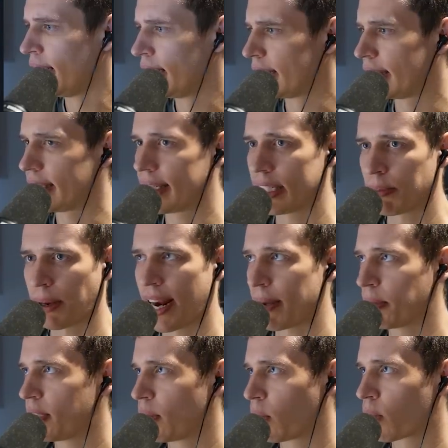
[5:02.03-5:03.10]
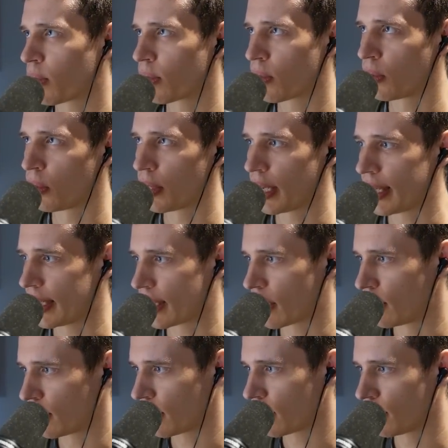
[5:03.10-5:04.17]
This is perhaps the Oracle that is
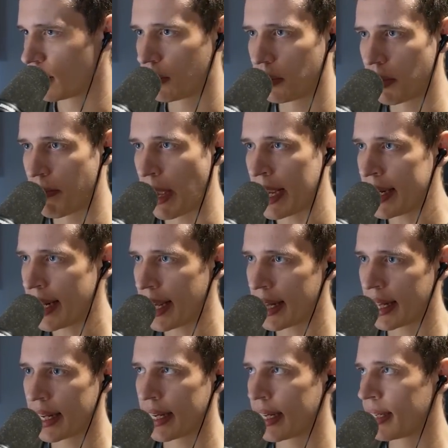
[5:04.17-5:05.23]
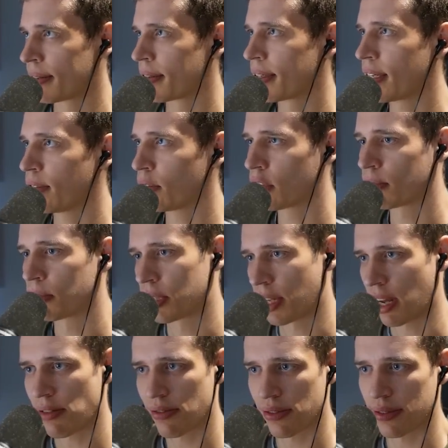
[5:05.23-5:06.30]
going to go into the main and kill some
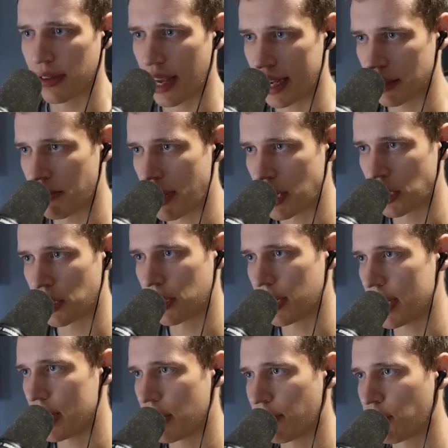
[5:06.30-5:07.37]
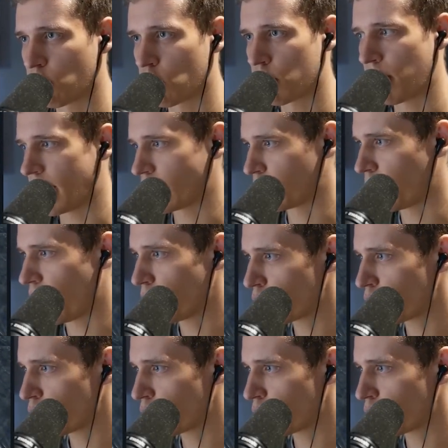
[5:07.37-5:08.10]
stuff, as mentioned in the forum as well.